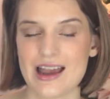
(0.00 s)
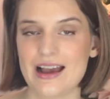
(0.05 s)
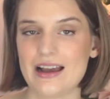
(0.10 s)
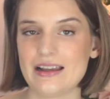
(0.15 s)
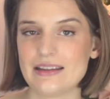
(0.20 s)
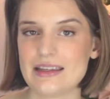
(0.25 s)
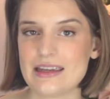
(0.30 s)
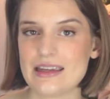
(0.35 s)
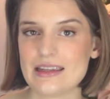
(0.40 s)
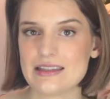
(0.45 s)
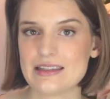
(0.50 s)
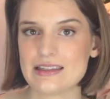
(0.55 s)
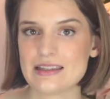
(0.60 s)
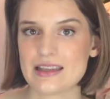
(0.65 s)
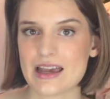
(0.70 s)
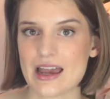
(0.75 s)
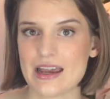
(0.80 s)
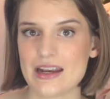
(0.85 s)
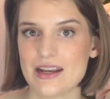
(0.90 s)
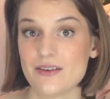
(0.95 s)
on the
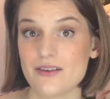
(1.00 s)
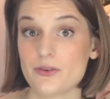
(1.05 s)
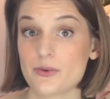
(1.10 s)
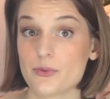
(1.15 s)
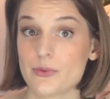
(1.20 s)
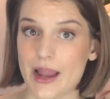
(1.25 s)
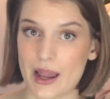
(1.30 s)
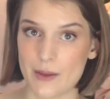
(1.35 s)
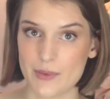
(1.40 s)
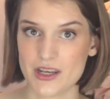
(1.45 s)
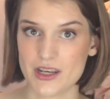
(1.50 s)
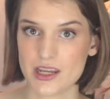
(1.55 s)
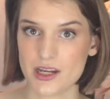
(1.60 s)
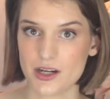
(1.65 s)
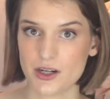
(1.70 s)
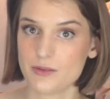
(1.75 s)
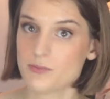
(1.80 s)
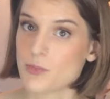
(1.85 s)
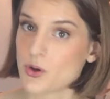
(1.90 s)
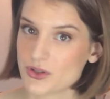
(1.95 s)
inside of a rabbit
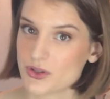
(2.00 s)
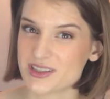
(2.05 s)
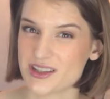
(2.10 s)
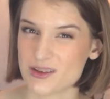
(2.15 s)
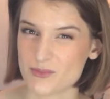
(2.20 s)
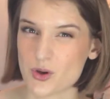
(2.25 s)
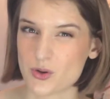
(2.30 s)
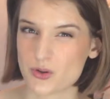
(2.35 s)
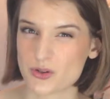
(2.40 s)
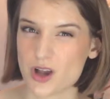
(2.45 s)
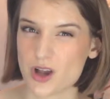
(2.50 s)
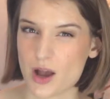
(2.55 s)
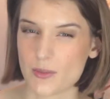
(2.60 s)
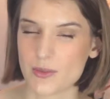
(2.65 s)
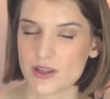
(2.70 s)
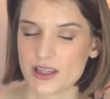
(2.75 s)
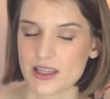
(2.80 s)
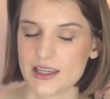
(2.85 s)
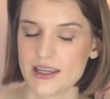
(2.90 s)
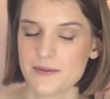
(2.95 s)
ear most, most
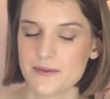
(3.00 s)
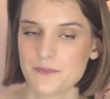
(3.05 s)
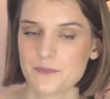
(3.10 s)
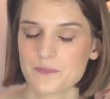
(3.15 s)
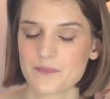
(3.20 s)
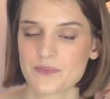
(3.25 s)
commonly.